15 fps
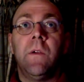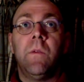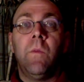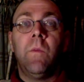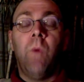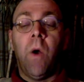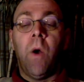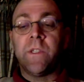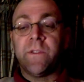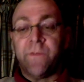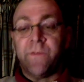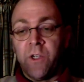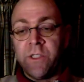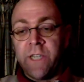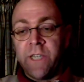what was
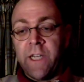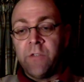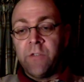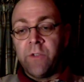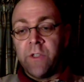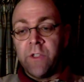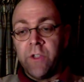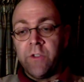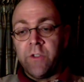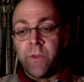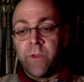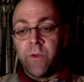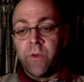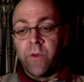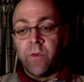first introduced
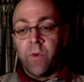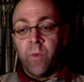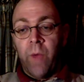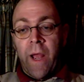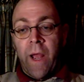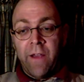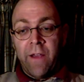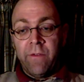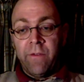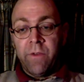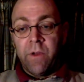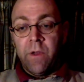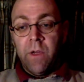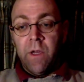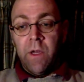with Google Wave,
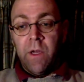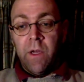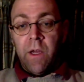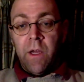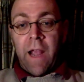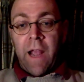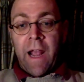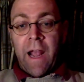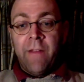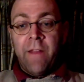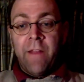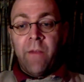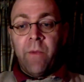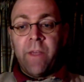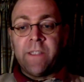and
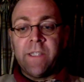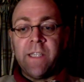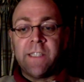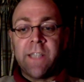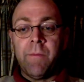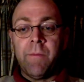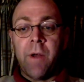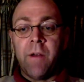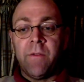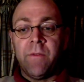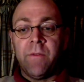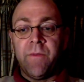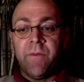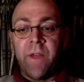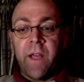that we see some
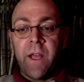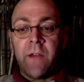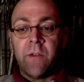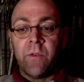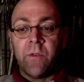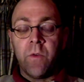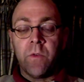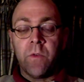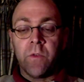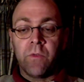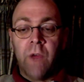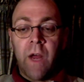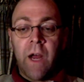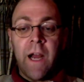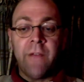of in Google
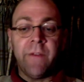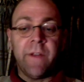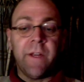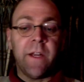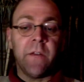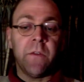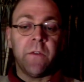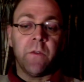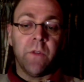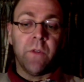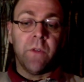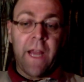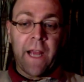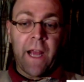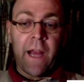Drive and in Google
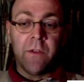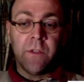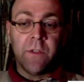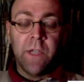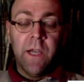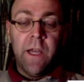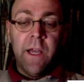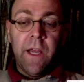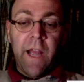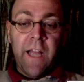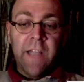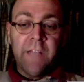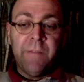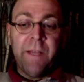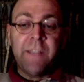Hangouts.
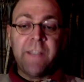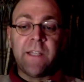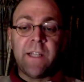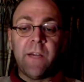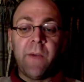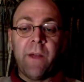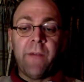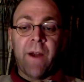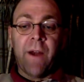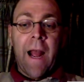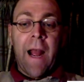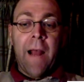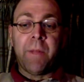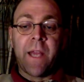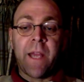It's basically a way for
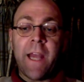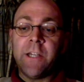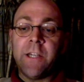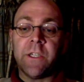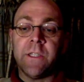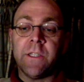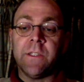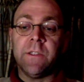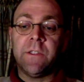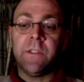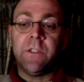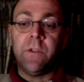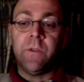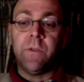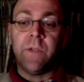applications
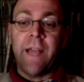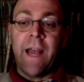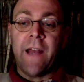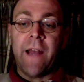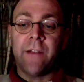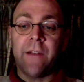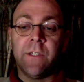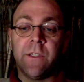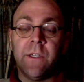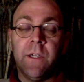to get